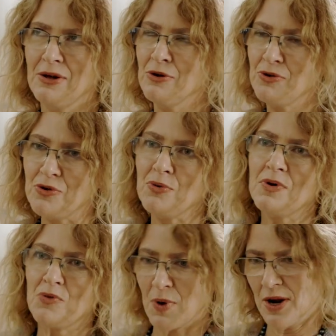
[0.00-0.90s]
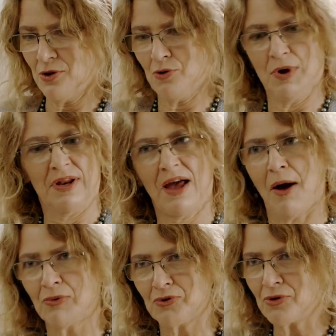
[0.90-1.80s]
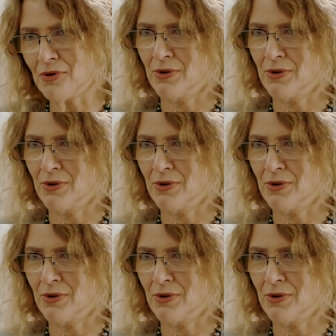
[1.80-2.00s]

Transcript: you do it when you encounter